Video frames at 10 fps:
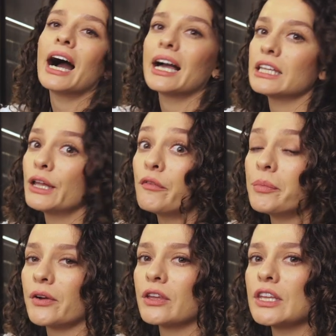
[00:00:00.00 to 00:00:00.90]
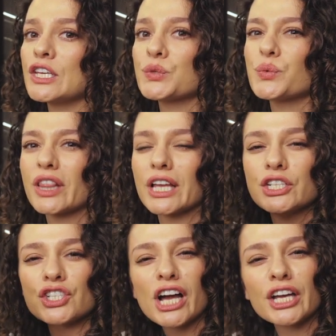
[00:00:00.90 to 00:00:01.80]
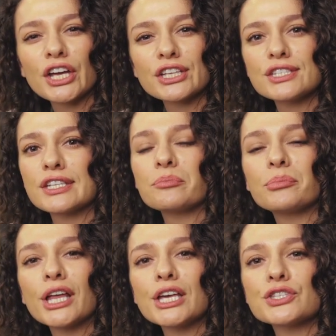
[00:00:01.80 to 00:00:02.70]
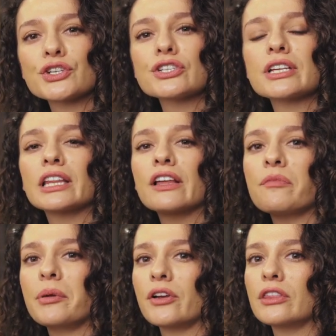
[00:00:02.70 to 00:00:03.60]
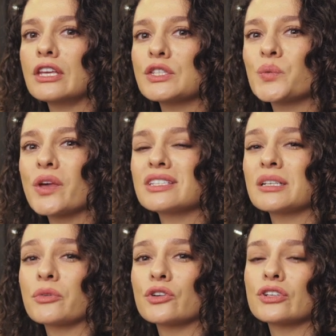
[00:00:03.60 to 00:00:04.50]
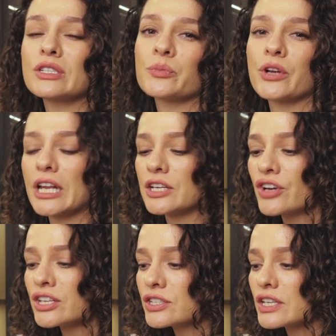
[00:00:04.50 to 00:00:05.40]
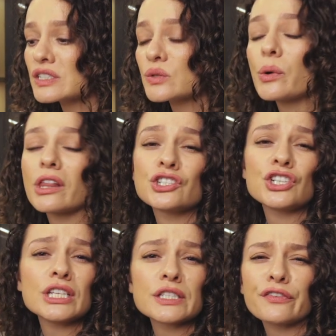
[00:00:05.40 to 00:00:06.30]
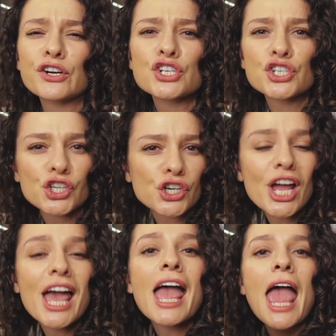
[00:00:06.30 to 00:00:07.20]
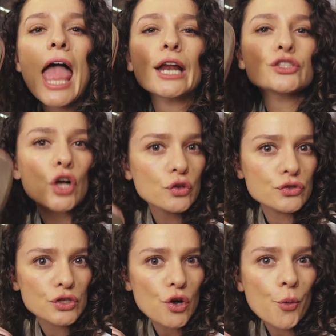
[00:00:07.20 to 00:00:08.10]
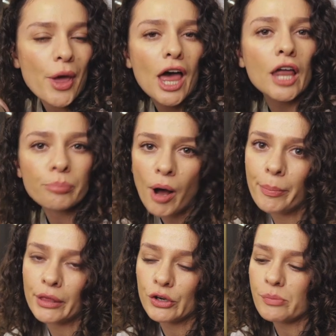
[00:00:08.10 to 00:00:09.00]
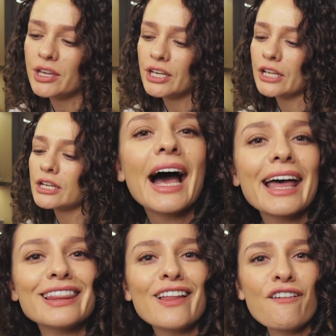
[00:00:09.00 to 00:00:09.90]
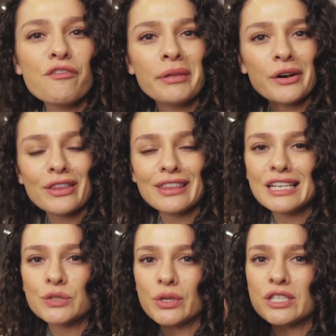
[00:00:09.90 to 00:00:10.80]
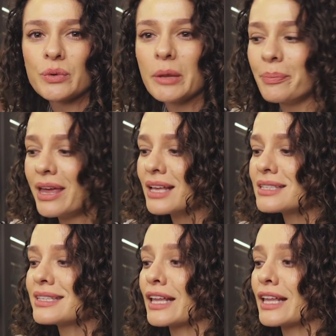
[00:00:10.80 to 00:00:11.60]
I love pairing these with like jackets and blazers. I love pairing these with summer and springy dresses, with jeans for sure, and also, unpopular opinion, I love pairing these with sweatpants.